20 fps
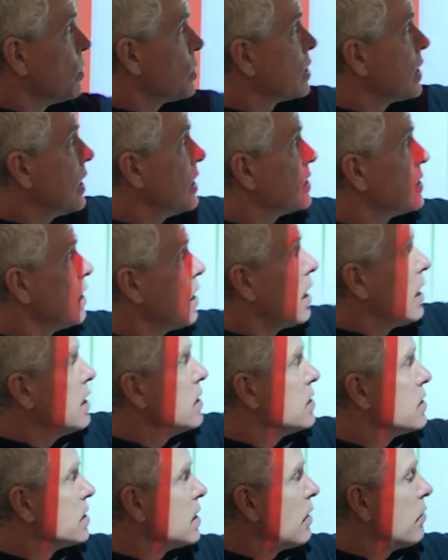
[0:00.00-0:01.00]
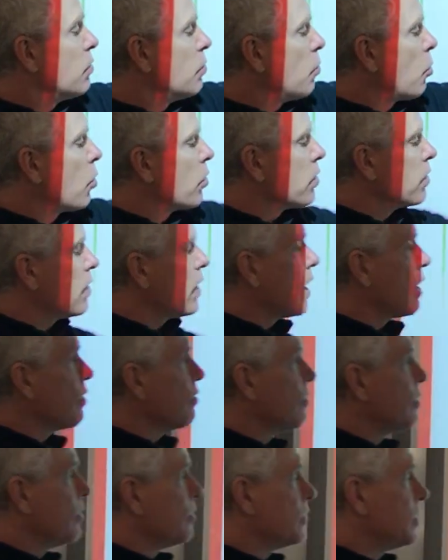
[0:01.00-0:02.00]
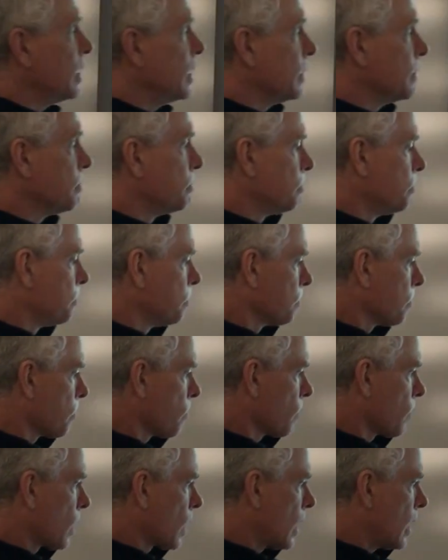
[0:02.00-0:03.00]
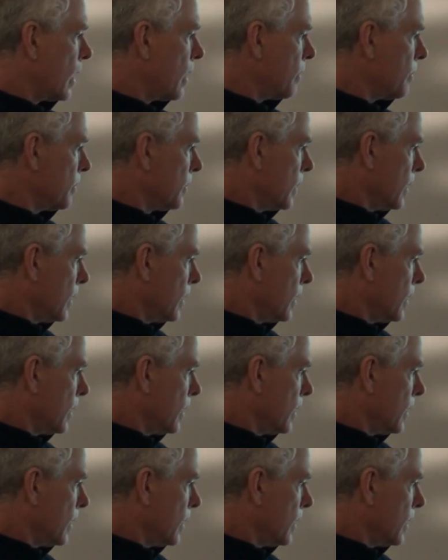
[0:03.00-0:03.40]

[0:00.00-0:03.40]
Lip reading: which case the height is 7 more than that, or 15. Okay?